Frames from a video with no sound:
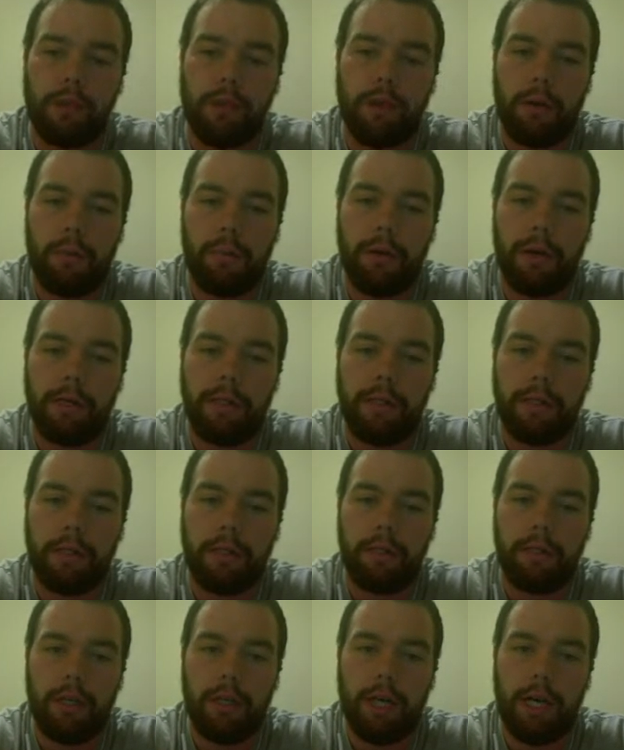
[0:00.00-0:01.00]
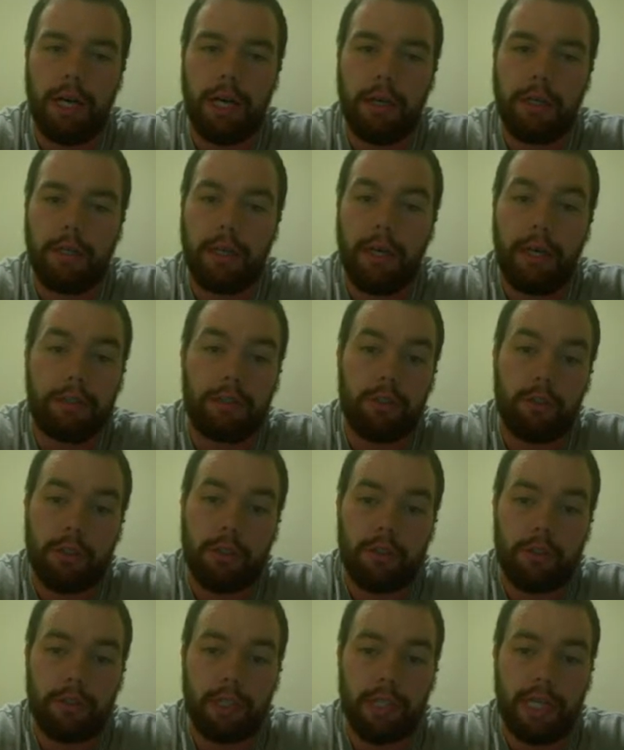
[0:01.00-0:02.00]
Yeah, so
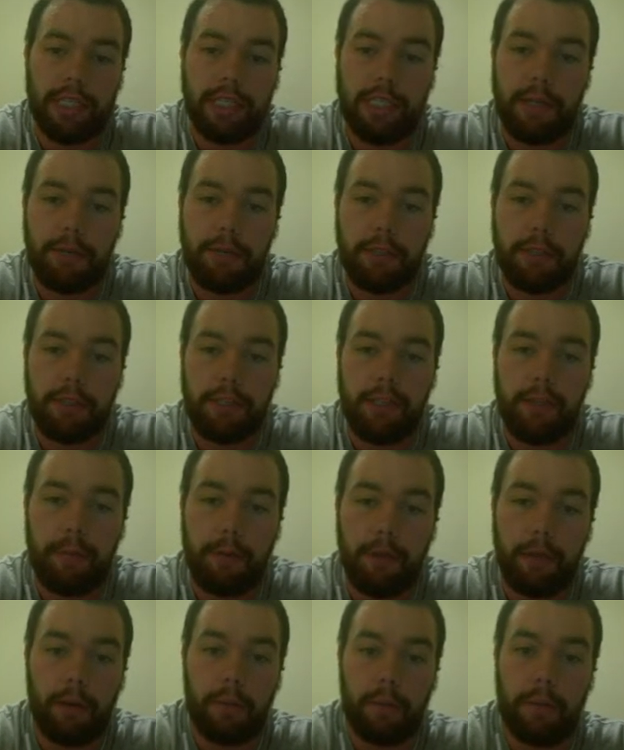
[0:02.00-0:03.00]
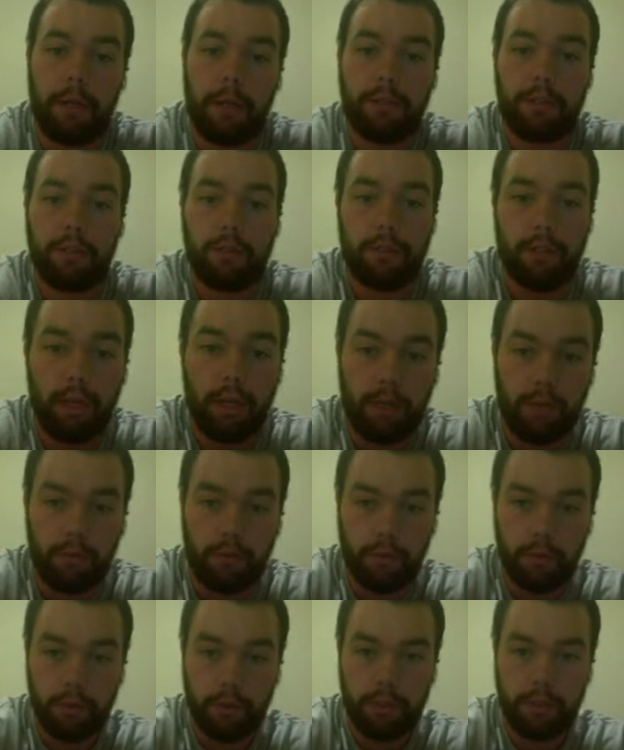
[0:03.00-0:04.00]
this is the last day with this team. I mean, as you saw,
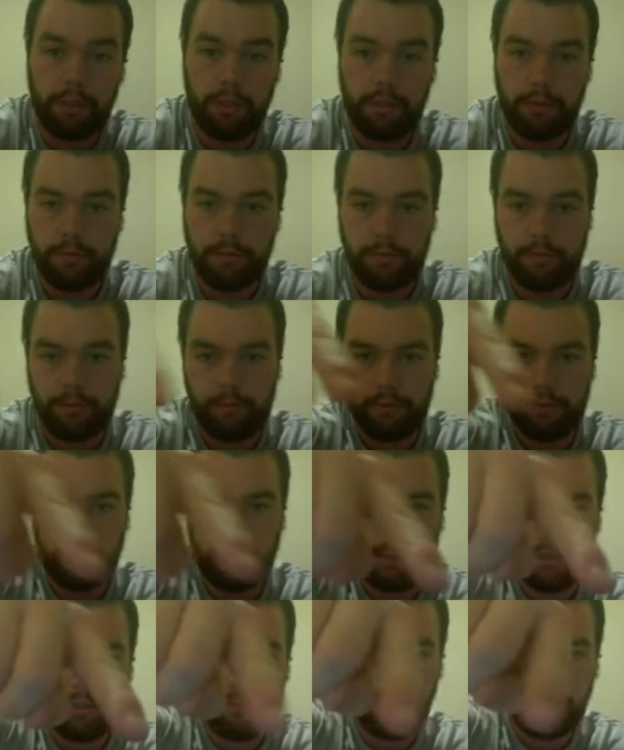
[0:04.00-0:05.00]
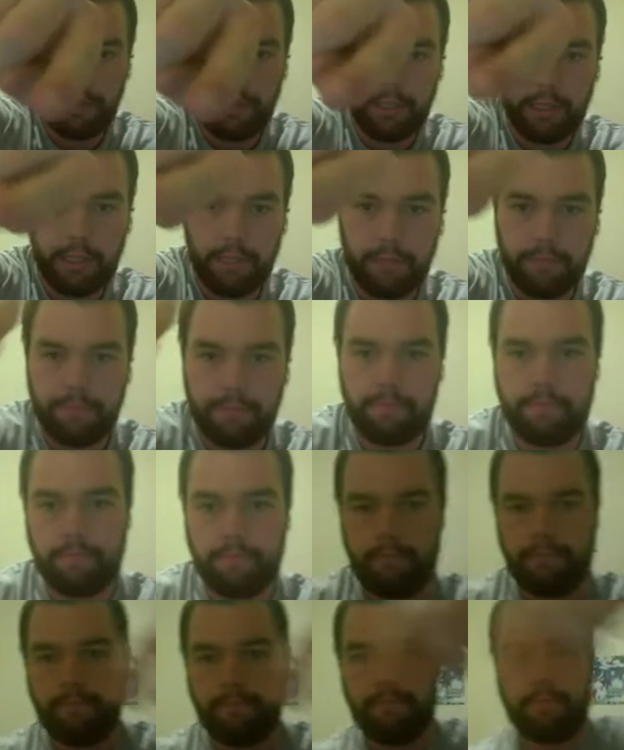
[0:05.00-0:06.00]
Aurorus picked up...
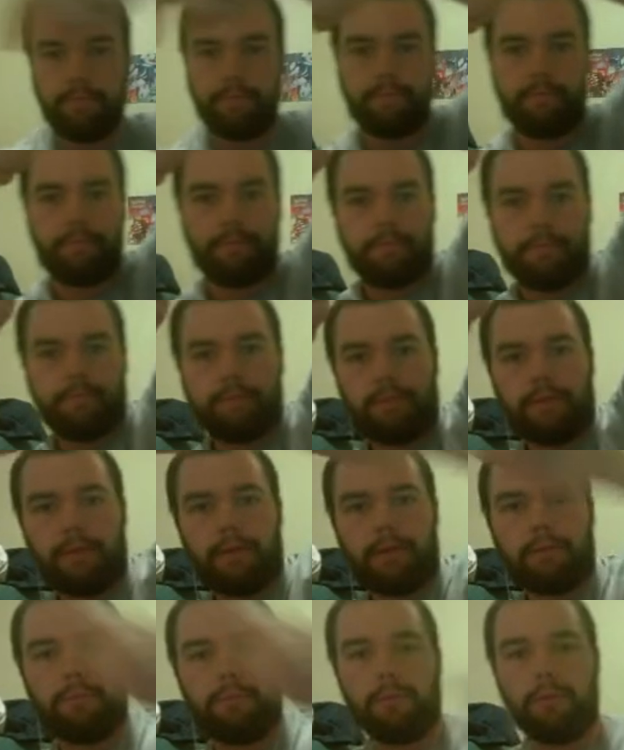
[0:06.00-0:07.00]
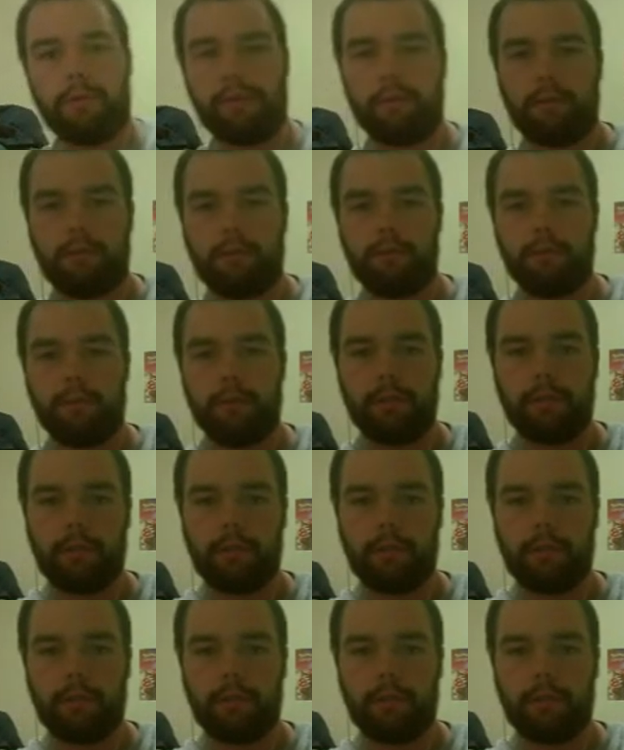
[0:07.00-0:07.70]
How do I point to it?